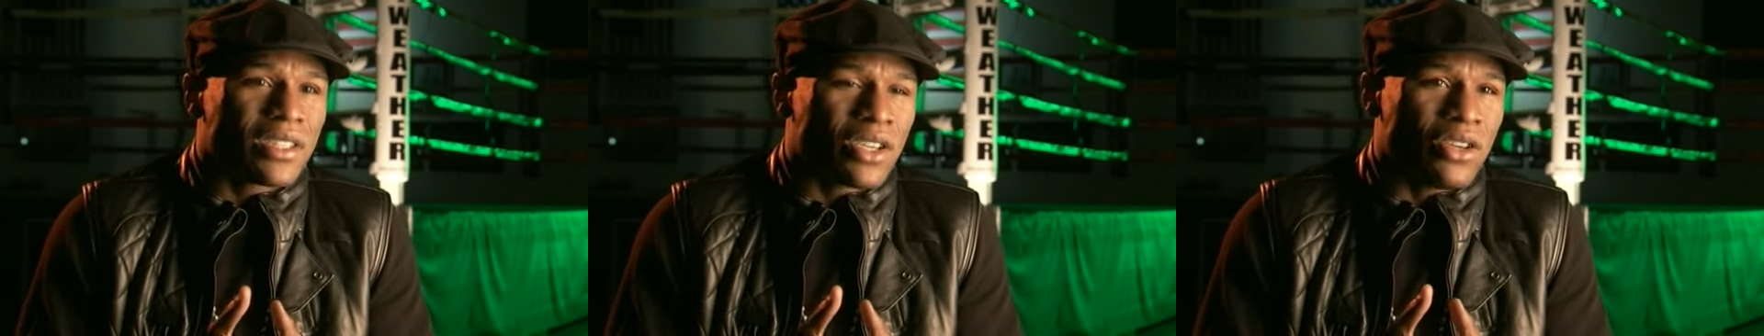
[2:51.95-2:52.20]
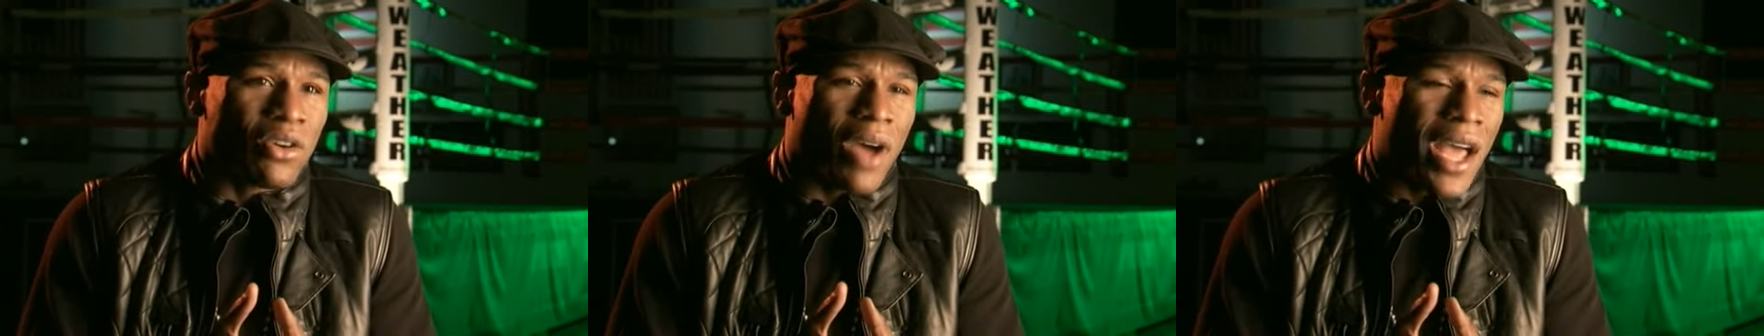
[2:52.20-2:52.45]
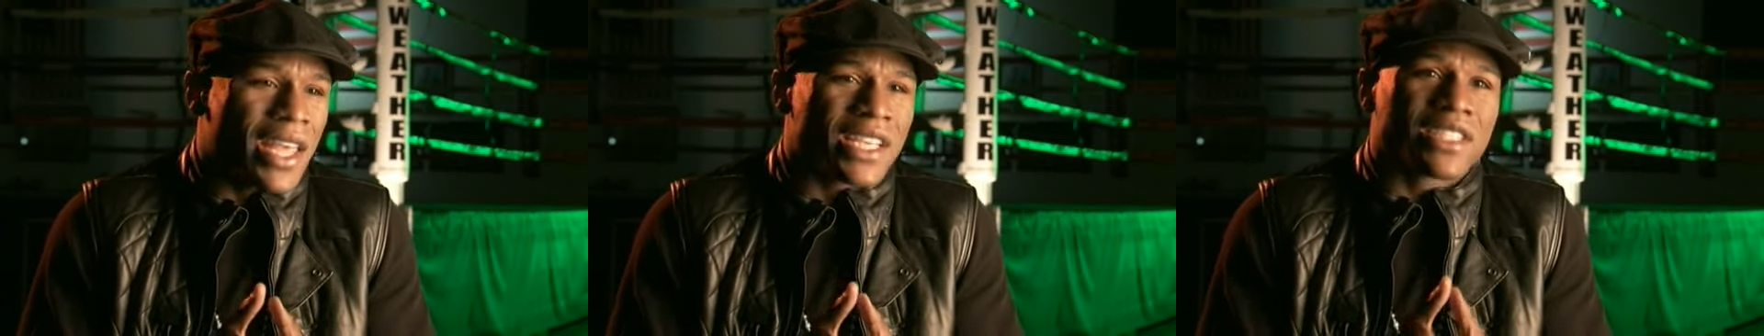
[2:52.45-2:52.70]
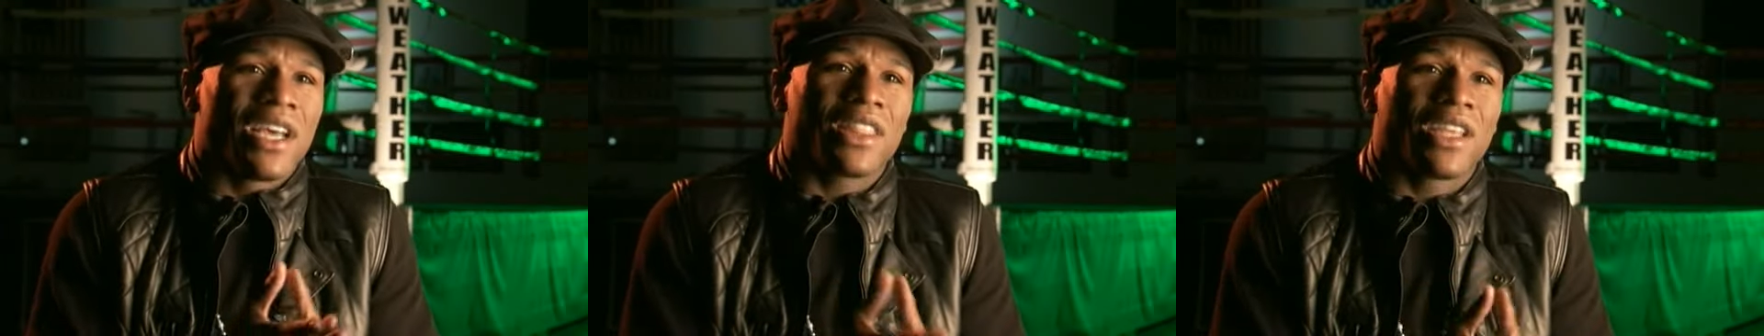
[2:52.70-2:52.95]
You know, I,
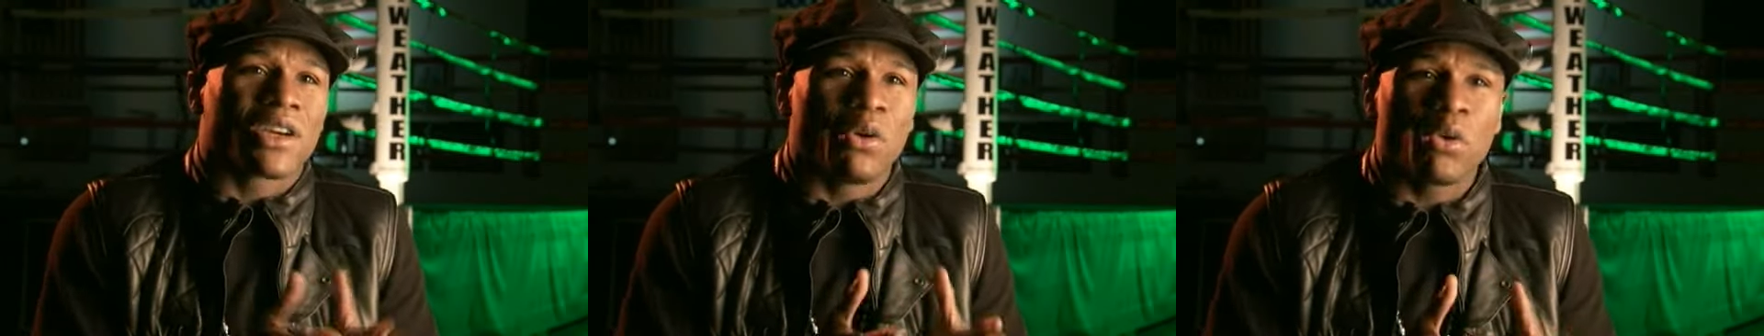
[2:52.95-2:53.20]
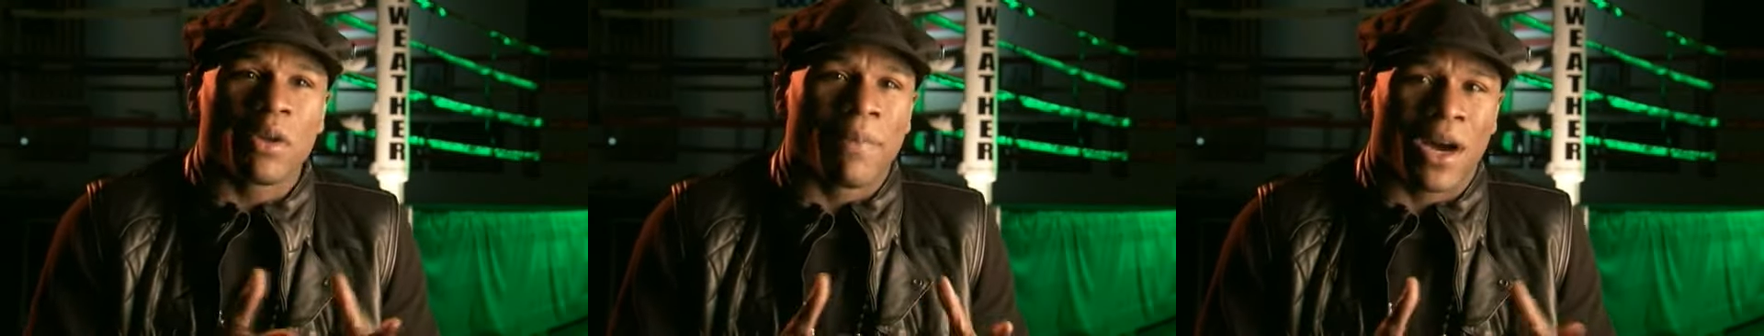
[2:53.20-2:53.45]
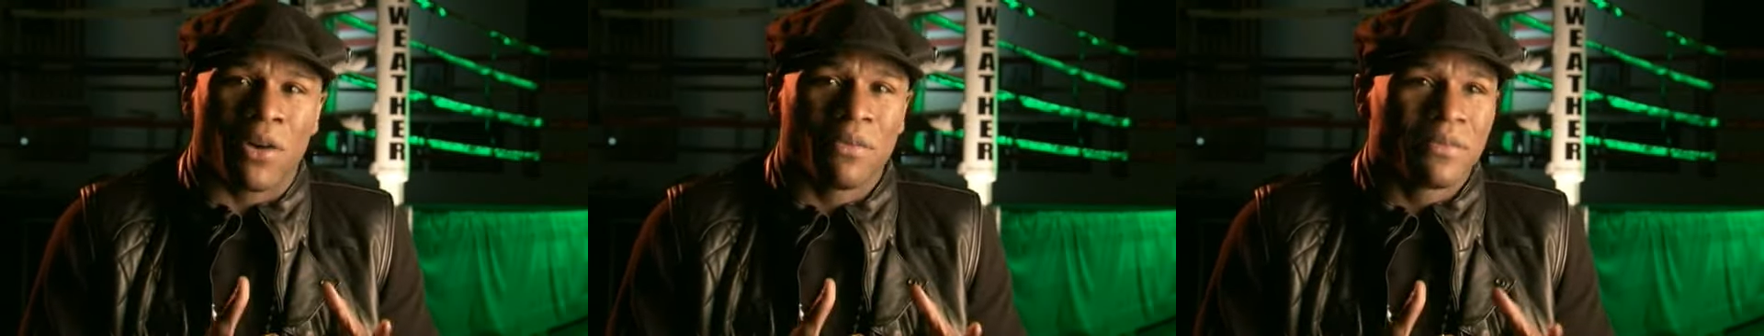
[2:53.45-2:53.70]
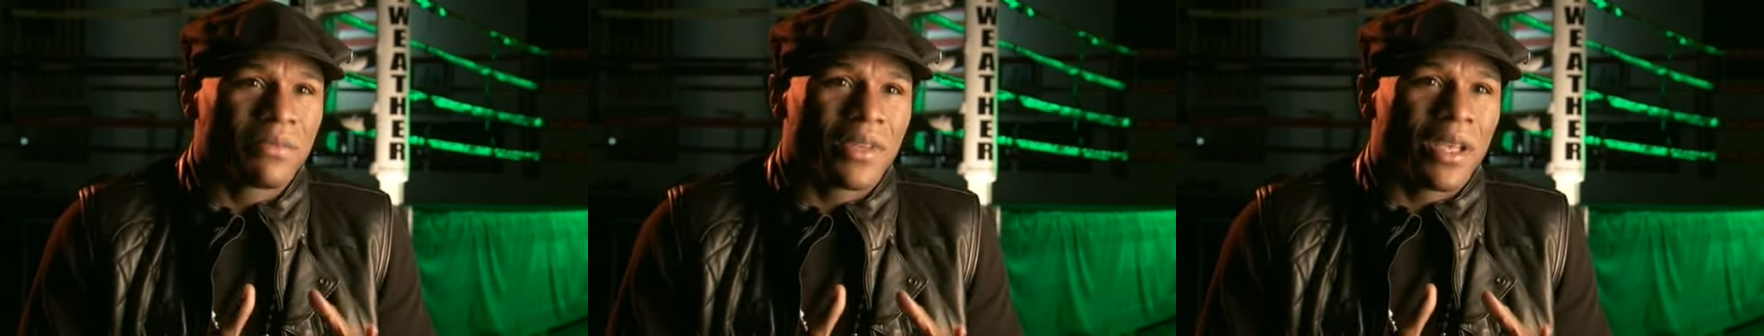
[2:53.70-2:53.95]
it's nothing cool
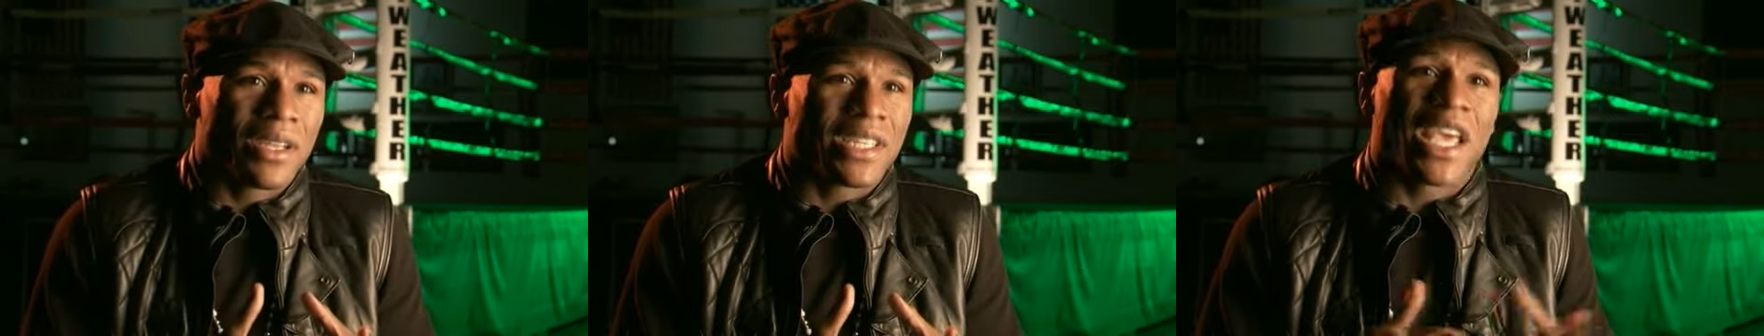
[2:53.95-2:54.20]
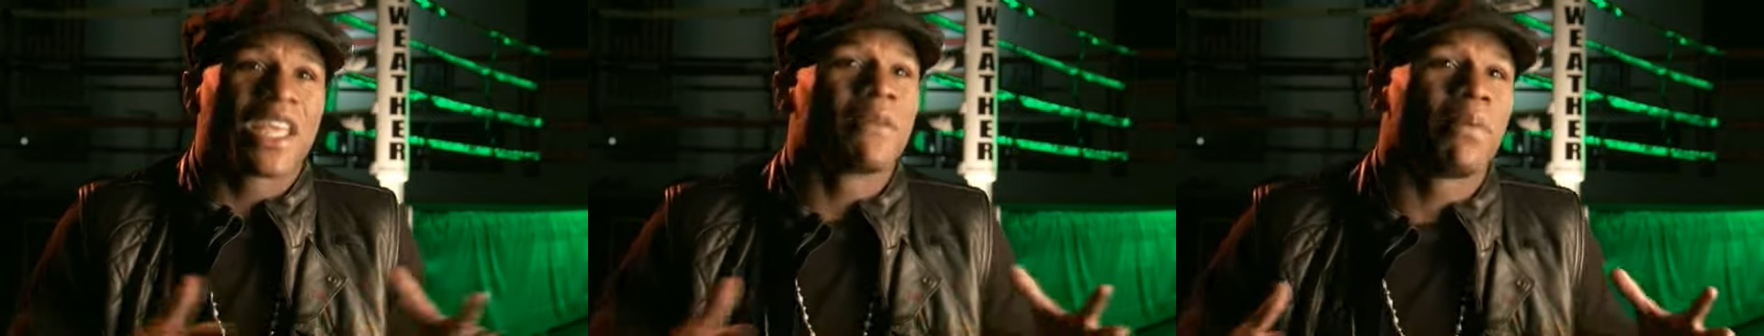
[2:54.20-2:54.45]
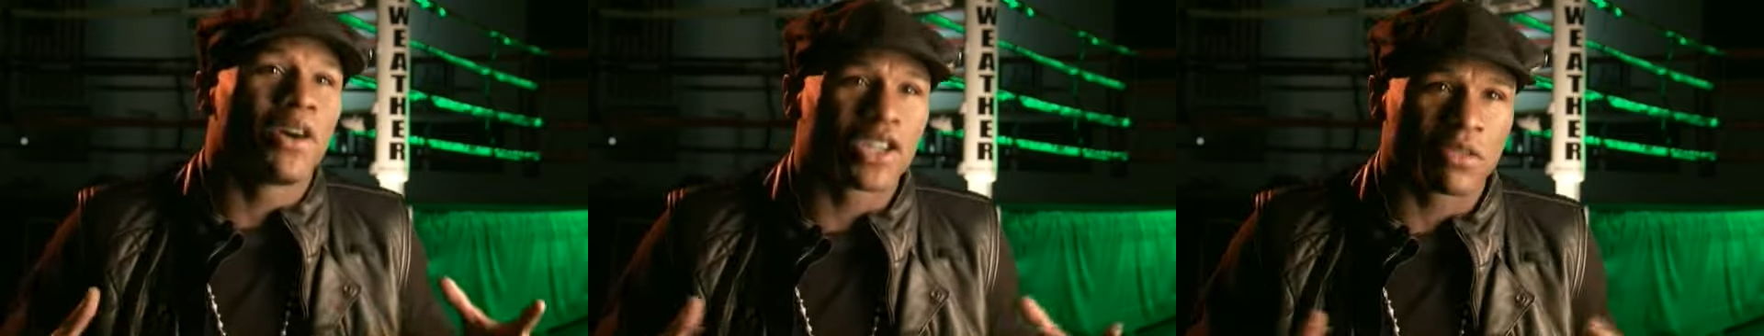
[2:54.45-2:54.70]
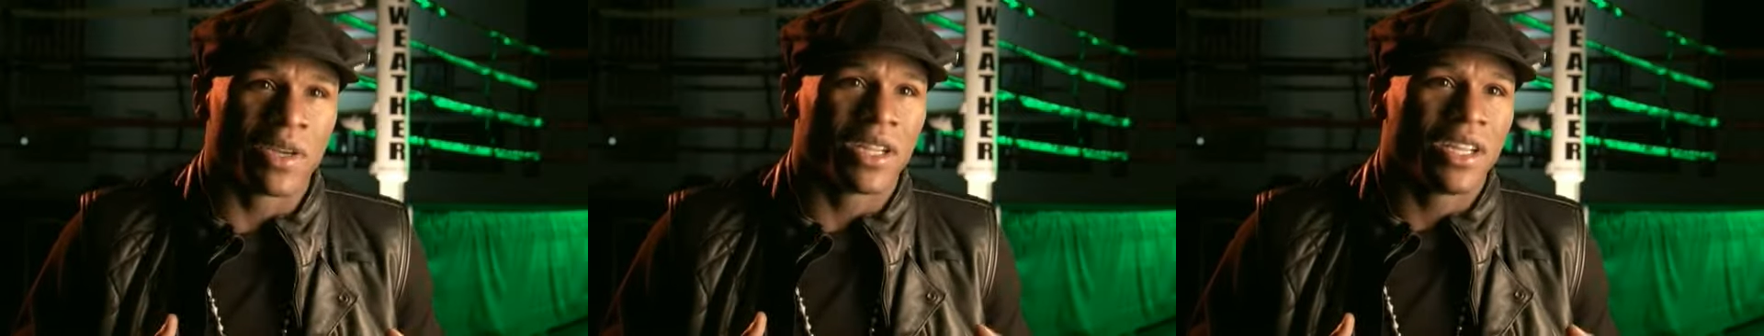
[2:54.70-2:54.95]
about taking
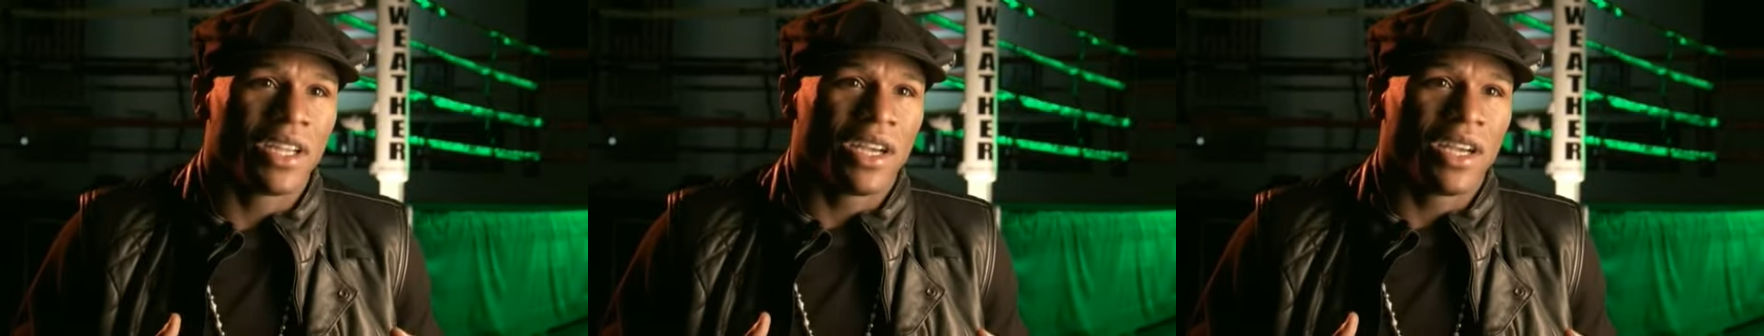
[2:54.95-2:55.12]
punishment